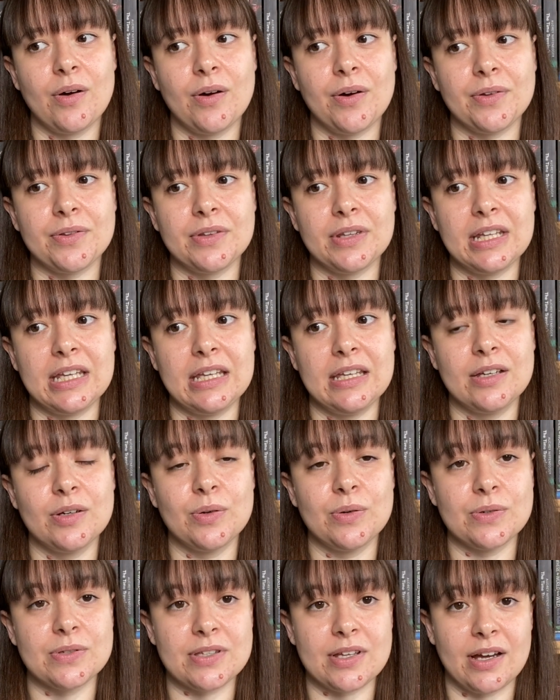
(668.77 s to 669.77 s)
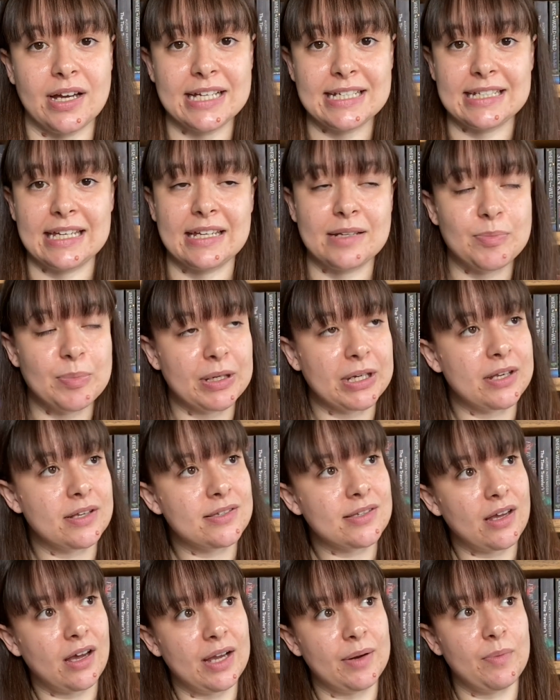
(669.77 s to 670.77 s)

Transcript: on the course that I did, because I